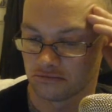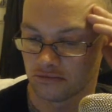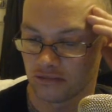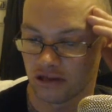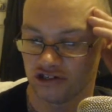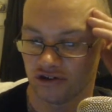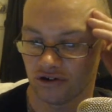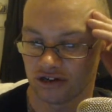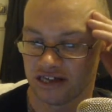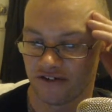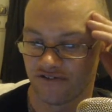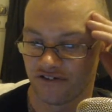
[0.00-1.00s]
Unless you've got a
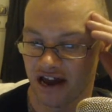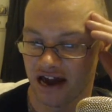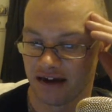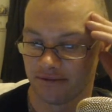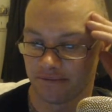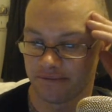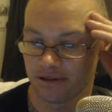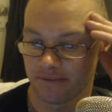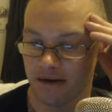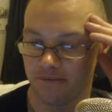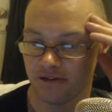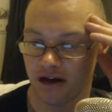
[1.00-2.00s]
different name. The
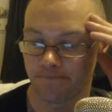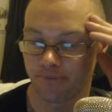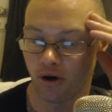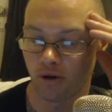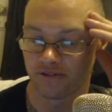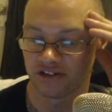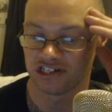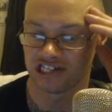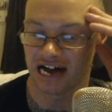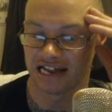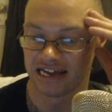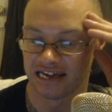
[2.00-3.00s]
people that are bottom of the
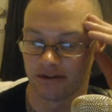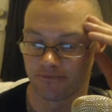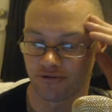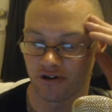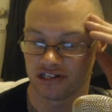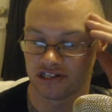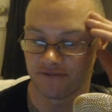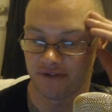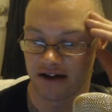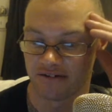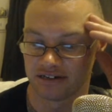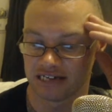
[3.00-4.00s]
chat league are Brian
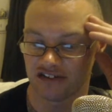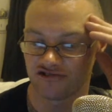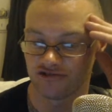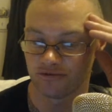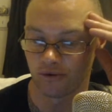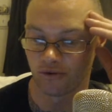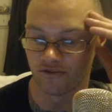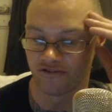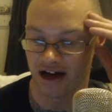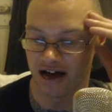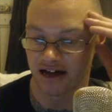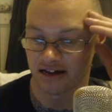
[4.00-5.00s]
Tavares, Andrew
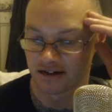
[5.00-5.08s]
Warfare,